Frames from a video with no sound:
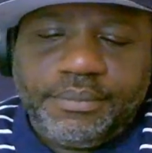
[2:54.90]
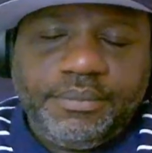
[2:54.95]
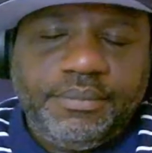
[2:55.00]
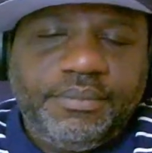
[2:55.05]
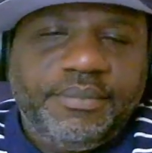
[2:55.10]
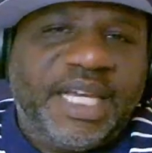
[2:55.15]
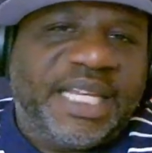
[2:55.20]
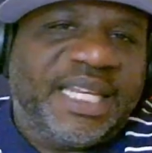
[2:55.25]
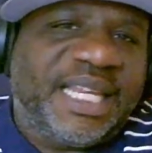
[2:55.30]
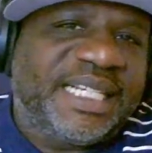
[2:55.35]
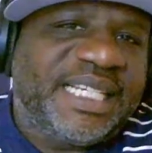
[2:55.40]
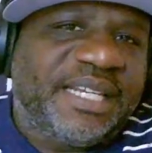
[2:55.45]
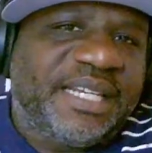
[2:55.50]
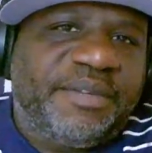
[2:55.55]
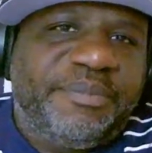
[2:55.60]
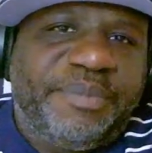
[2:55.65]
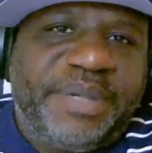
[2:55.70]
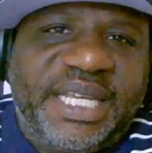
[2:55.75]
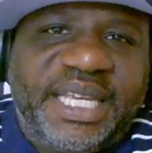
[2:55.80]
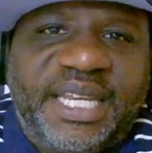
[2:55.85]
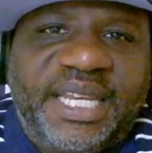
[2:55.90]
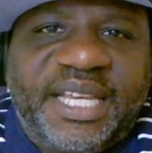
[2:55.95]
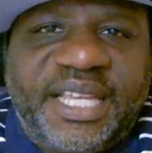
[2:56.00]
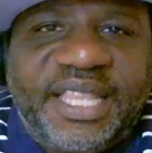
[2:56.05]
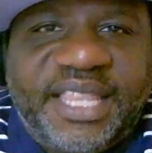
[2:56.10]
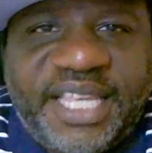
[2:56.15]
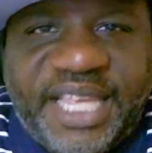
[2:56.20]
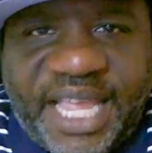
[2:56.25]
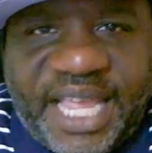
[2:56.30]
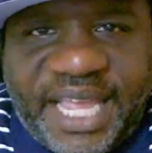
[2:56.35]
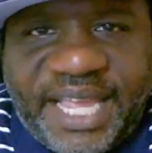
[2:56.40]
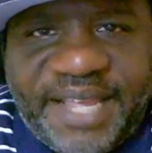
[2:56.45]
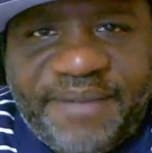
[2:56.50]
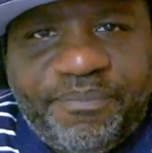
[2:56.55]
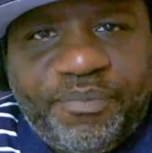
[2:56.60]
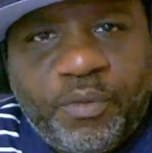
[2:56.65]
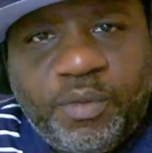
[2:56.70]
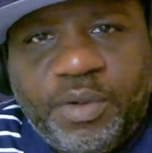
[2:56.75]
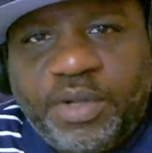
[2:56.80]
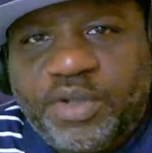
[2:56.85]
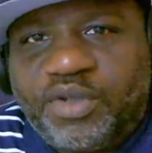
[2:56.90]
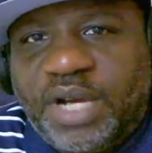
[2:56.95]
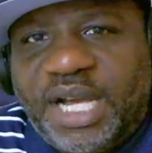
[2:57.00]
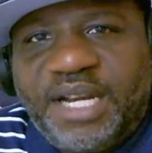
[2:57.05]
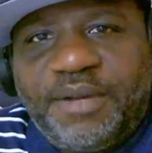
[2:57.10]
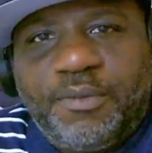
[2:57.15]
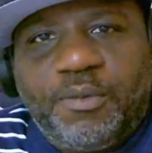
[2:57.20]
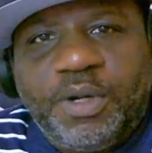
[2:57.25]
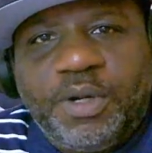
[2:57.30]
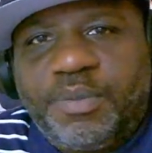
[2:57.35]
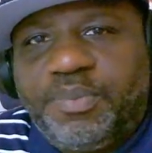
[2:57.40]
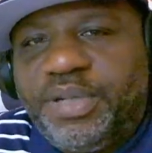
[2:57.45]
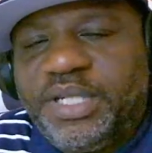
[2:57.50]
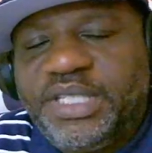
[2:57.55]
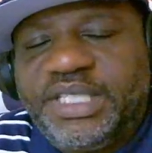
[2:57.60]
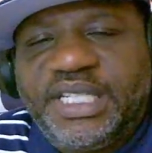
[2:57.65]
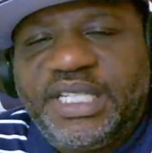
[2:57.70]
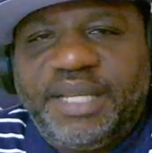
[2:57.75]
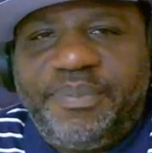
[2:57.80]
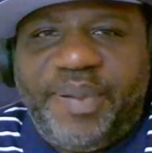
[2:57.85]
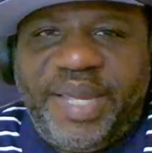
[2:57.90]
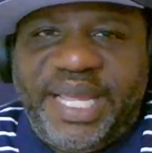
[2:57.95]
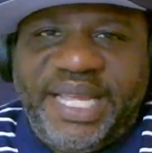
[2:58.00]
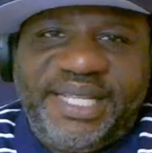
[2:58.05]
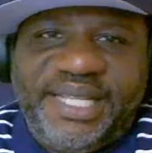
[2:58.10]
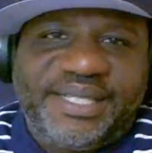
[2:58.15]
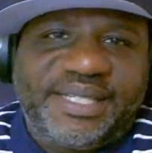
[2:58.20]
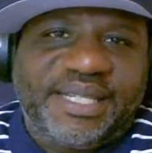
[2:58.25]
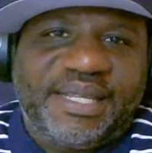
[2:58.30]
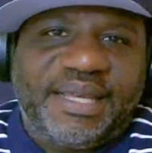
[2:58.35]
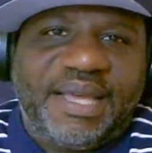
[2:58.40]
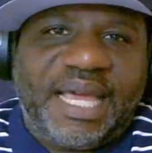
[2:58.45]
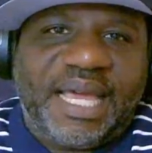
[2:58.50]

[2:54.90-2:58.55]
I liked at the beginning of the game, we were pushing the pace.